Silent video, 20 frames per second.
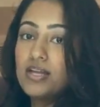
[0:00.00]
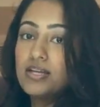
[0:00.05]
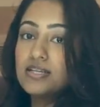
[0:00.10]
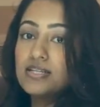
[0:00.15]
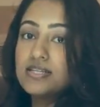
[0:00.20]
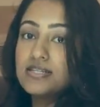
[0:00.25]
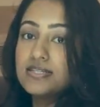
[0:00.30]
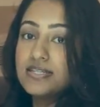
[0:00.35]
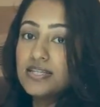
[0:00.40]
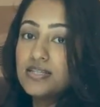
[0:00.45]

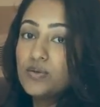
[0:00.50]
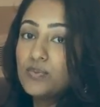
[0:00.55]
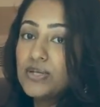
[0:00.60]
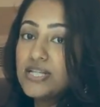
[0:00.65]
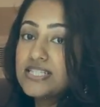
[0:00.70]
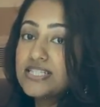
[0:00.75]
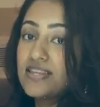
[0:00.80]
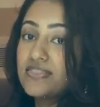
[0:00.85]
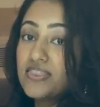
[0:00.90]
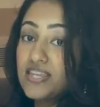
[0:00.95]
See, the
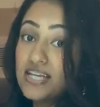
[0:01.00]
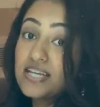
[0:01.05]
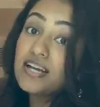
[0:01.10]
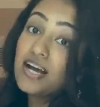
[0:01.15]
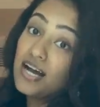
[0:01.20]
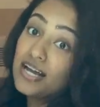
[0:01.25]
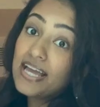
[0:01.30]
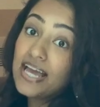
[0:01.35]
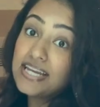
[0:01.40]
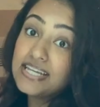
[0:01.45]
wheels are thick.
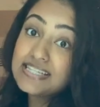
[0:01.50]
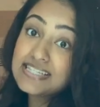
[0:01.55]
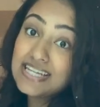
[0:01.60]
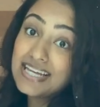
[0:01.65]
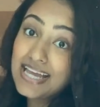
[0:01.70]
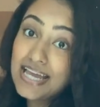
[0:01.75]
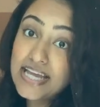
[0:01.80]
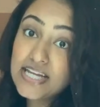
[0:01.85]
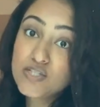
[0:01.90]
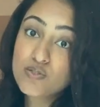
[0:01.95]
Again, it's
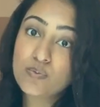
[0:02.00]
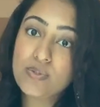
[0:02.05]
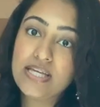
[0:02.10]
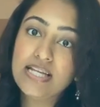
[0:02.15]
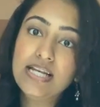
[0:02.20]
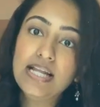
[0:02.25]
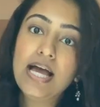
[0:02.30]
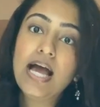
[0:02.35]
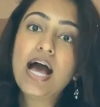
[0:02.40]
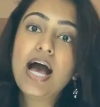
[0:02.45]
an
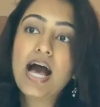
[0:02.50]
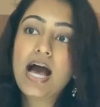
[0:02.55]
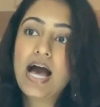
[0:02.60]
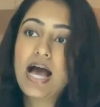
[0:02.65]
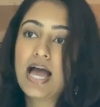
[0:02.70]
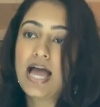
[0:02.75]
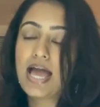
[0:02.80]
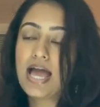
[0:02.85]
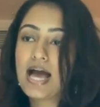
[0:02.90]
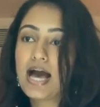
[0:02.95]
8-wheel.
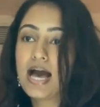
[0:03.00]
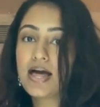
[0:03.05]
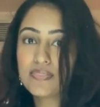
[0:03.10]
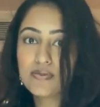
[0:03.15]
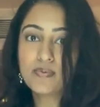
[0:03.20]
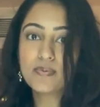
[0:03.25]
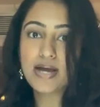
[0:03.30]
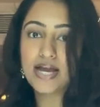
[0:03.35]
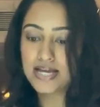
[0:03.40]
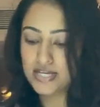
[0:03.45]

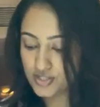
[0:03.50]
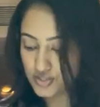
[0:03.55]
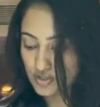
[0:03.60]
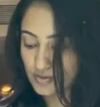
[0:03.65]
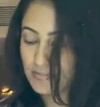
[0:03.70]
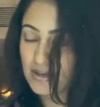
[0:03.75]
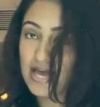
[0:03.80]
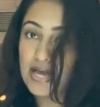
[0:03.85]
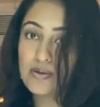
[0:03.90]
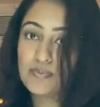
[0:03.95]
Otherwise, your
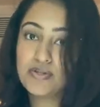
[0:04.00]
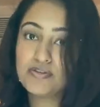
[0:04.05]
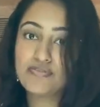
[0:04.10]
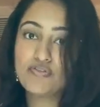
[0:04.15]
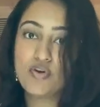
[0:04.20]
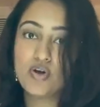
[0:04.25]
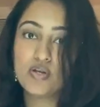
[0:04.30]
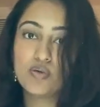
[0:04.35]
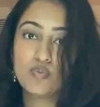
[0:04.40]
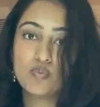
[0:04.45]
bag will
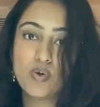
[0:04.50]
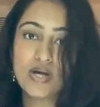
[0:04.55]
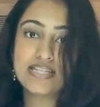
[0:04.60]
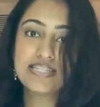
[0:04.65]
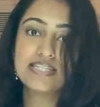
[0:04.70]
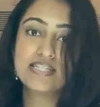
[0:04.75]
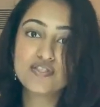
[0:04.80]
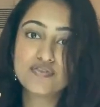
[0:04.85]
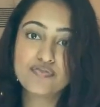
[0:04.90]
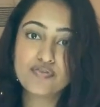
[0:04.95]
fall.
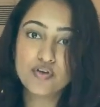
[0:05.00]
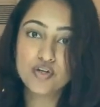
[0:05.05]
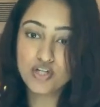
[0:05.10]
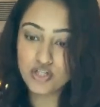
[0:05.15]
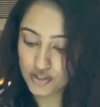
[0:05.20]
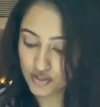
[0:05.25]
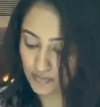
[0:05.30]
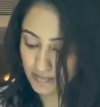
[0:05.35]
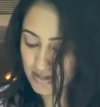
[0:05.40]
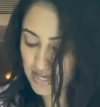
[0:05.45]
Once it's full,
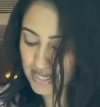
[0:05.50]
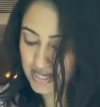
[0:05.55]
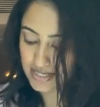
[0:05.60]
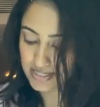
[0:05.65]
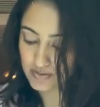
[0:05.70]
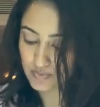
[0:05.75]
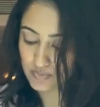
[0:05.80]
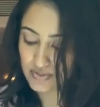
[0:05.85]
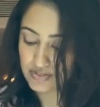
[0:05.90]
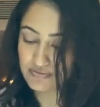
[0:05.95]
your
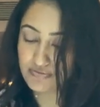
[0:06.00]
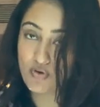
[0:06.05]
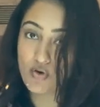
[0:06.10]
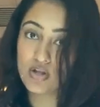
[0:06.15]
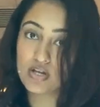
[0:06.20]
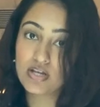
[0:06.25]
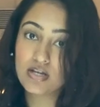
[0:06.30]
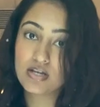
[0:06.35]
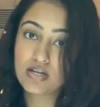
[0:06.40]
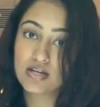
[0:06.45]
bag will
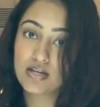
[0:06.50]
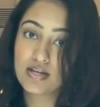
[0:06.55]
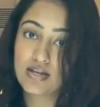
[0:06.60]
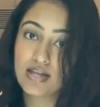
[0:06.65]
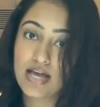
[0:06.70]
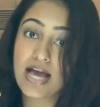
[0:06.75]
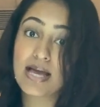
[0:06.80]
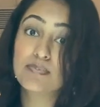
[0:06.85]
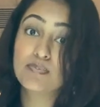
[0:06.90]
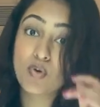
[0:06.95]
fall.
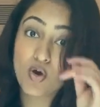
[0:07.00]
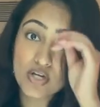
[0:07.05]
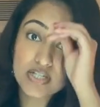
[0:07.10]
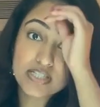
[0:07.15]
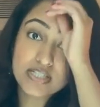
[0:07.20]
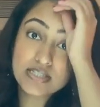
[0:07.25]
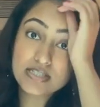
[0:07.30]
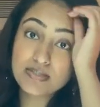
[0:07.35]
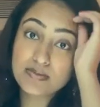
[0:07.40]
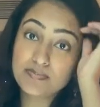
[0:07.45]
I bought
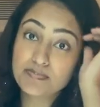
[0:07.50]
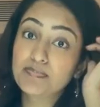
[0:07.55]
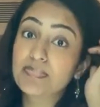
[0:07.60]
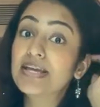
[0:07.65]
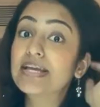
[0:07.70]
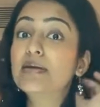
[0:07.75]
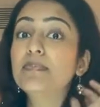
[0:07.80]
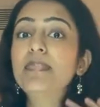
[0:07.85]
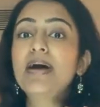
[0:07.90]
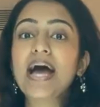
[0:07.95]
a
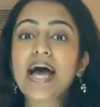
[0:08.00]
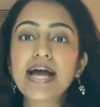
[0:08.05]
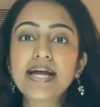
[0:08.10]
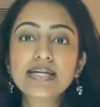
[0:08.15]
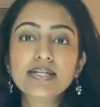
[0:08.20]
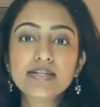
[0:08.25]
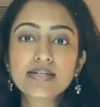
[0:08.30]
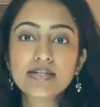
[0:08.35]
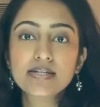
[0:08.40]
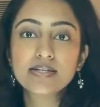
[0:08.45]
big
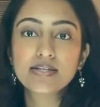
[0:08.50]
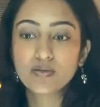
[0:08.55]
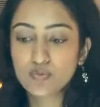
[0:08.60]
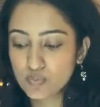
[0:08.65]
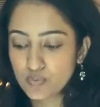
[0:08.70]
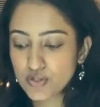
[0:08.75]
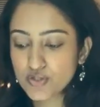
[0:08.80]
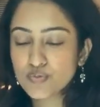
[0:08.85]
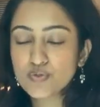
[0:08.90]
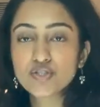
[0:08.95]
bag
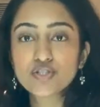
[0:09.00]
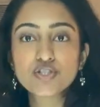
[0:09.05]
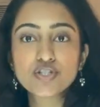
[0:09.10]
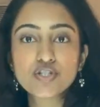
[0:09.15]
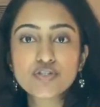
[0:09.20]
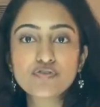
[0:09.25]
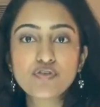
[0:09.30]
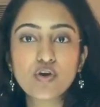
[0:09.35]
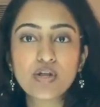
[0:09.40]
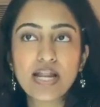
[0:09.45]
which would
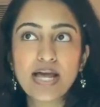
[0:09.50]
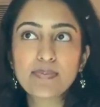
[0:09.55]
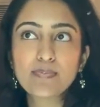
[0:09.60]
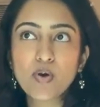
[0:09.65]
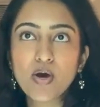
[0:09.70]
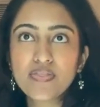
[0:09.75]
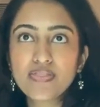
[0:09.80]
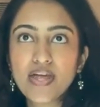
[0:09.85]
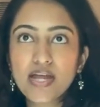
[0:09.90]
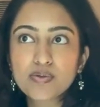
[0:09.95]
just fall. I
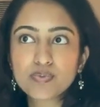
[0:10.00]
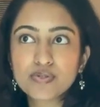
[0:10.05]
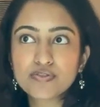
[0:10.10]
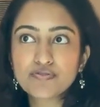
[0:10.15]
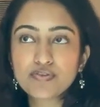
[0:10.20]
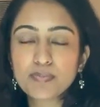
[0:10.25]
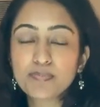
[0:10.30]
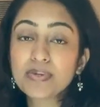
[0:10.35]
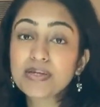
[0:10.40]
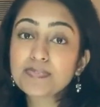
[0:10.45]
bought that one
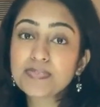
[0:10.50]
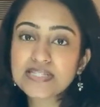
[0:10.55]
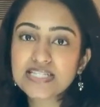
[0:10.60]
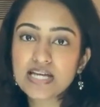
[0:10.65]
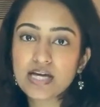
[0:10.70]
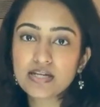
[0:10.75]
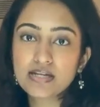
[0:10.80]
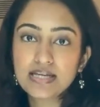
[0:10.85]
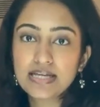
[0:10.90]
from Big Bazaar.